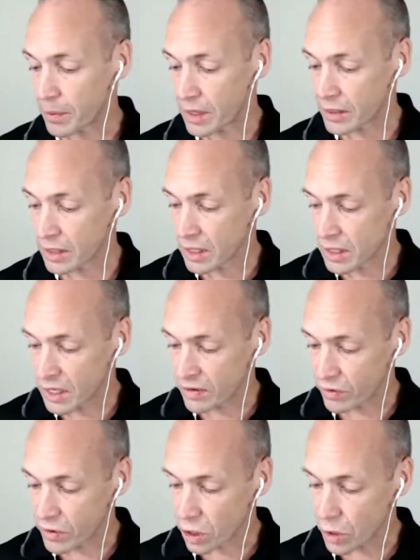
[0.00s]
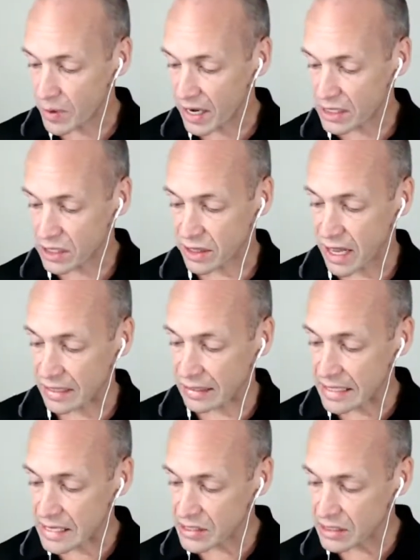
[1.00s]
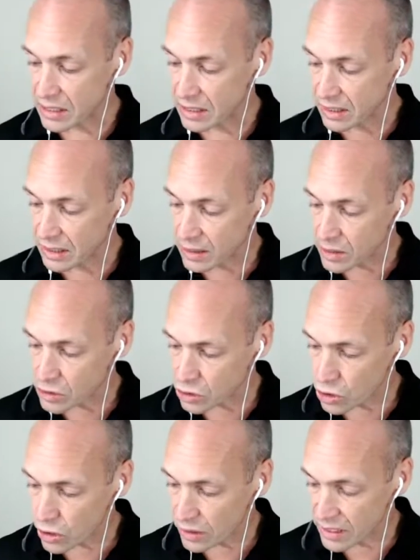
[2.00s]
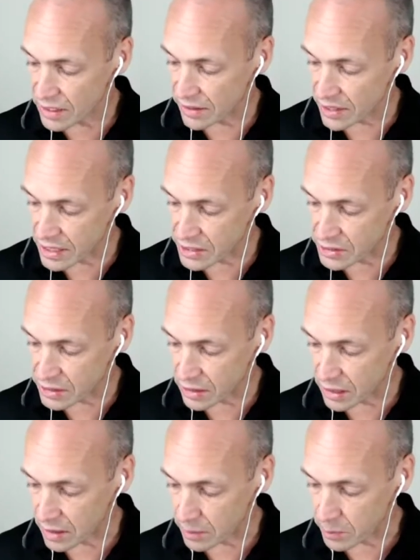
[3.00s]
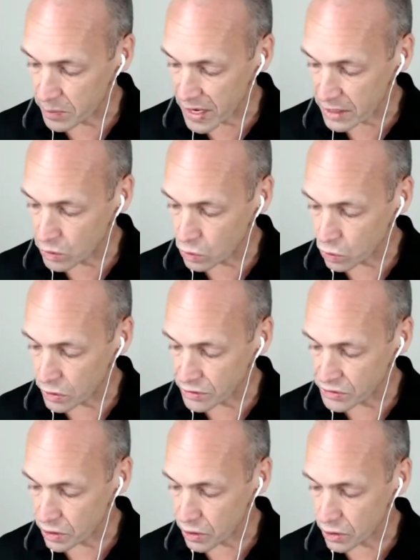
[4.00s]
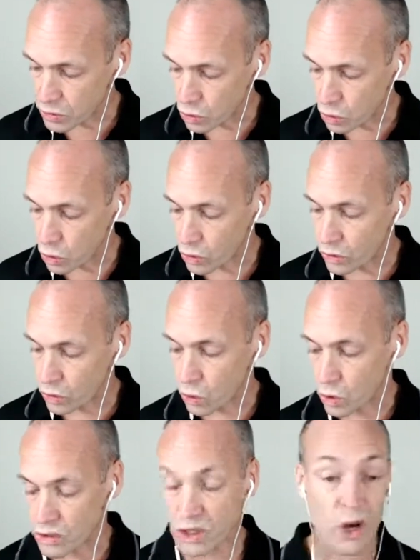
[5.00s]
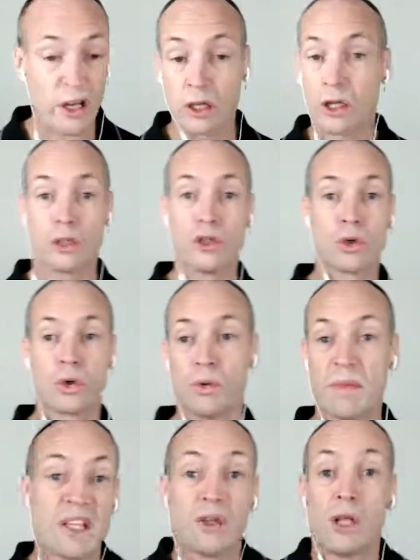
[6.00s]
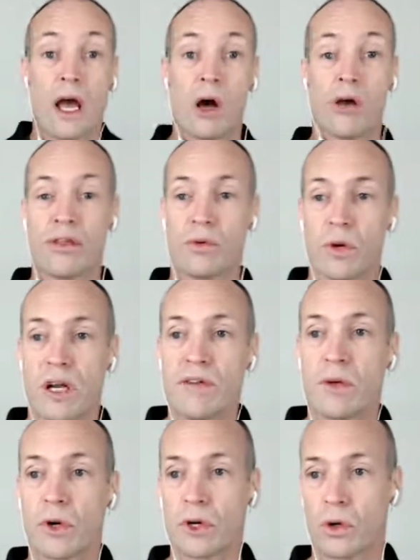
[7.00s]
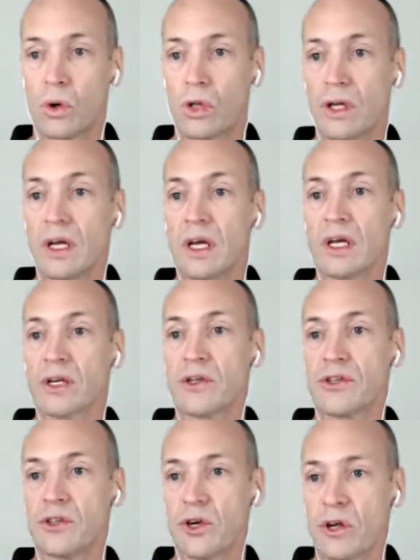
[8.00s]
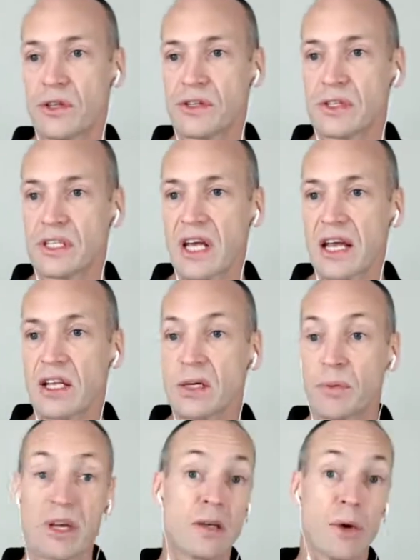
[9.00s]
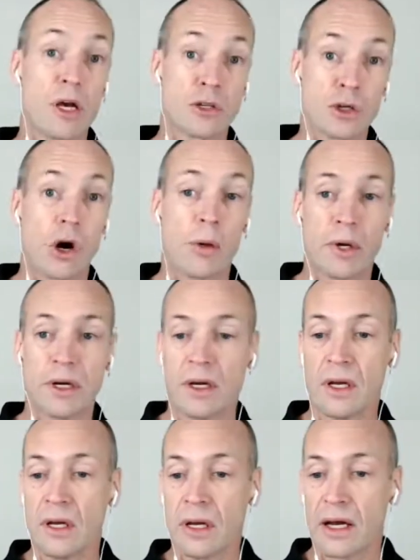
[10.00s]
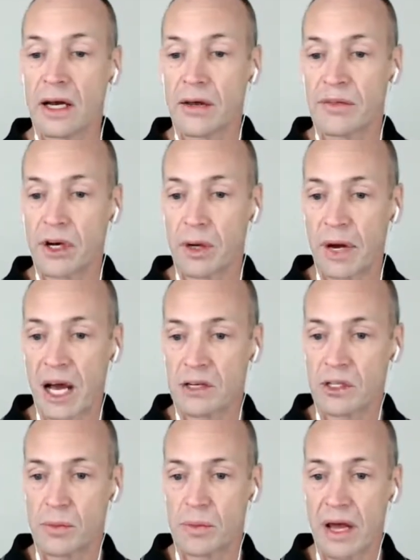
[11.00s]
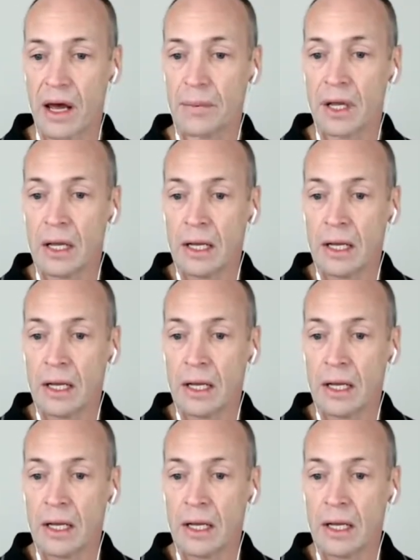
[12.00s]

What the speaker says: And if we go back to that list, certainly these medical concerns or psychological, mental health, whatever you want to call it, concerns tend to be the most common that I'm asked about.